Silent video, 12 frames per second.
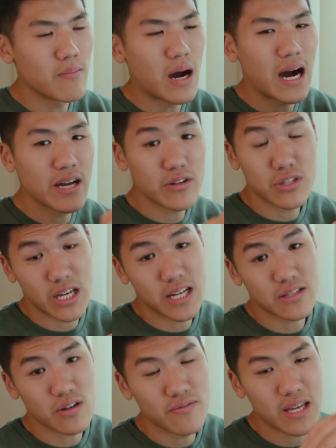a higher
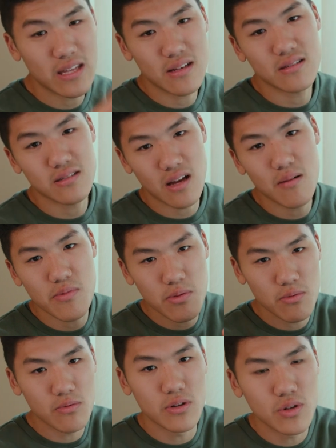chance of getting some
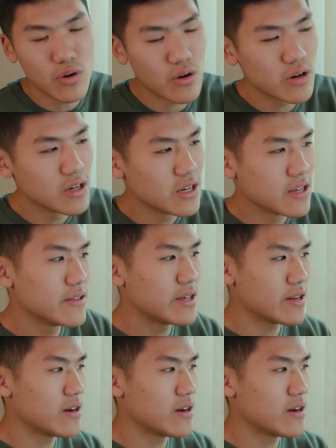through the door than